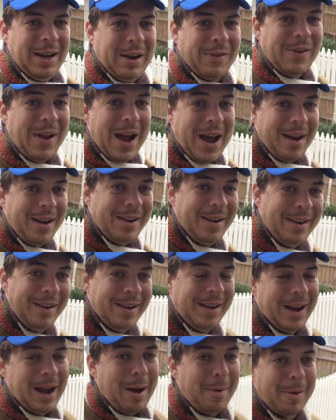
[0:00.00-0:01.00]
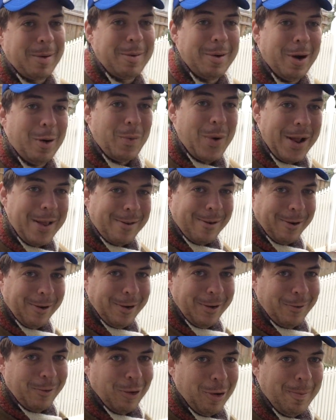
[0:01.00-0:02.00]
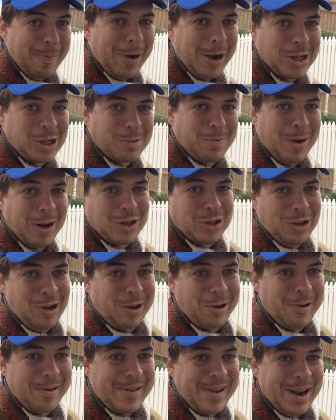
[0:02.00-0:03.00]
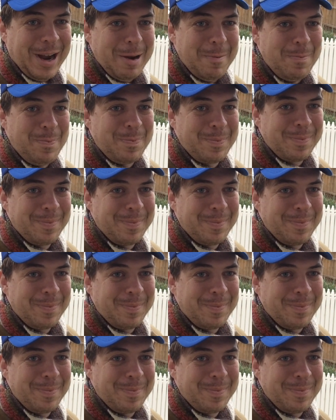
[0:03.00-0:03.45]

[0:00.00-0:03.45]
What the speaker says: If not, I'm going to be a renter for a much, much longer time.